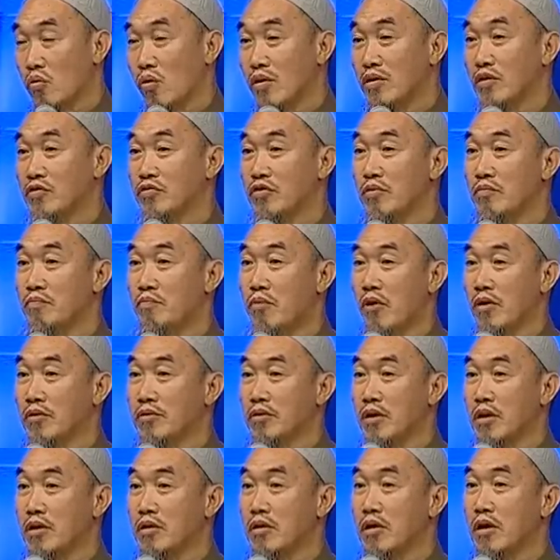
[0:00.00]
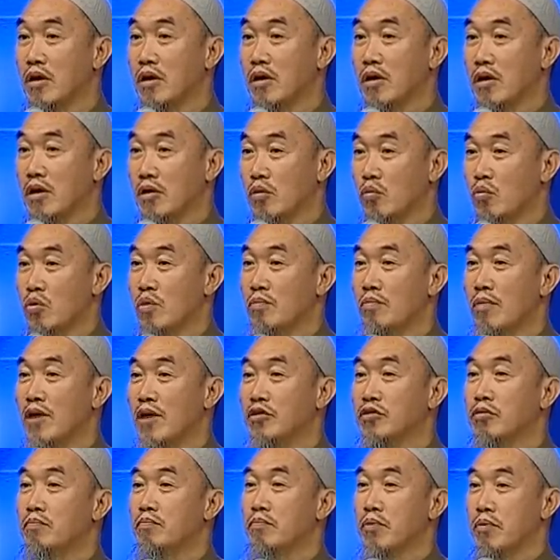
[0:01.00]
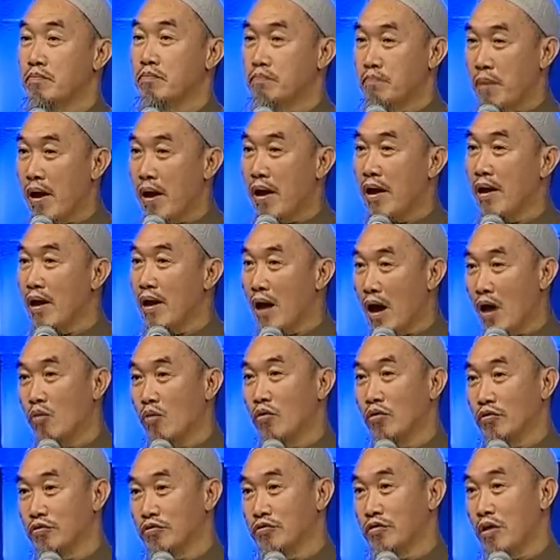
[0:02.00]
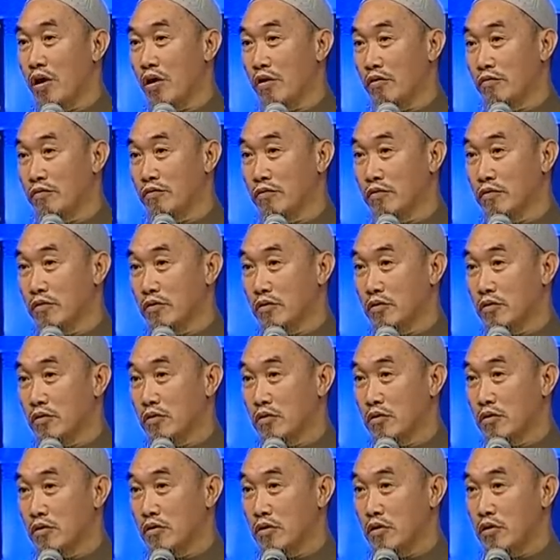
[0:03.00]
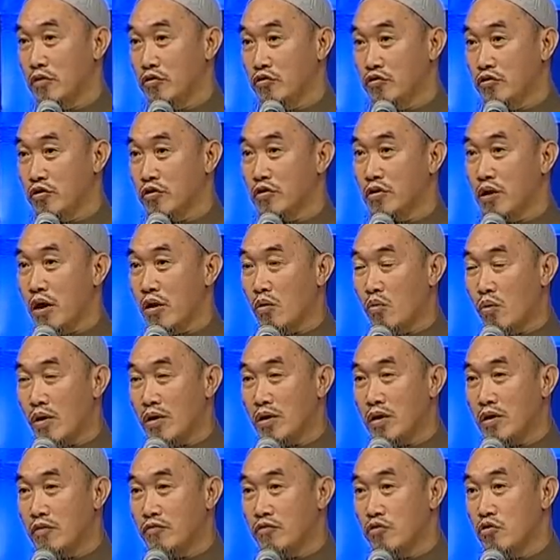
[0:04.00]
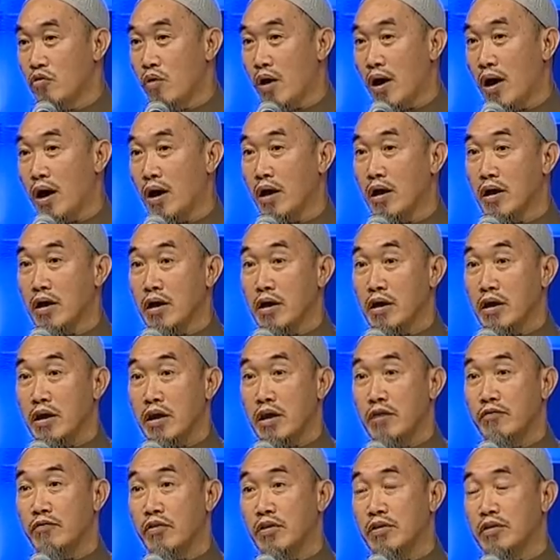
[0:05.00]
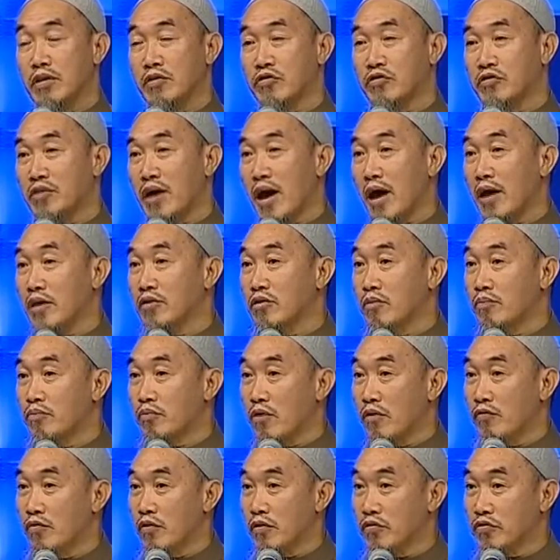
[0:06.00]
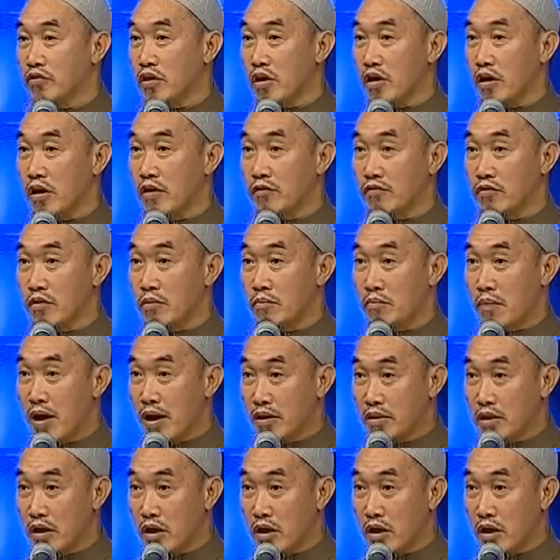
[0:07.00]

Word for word: Now, what is important? we must prepare ourselves. It's just like what if you are, even the sign the Prophet said, if the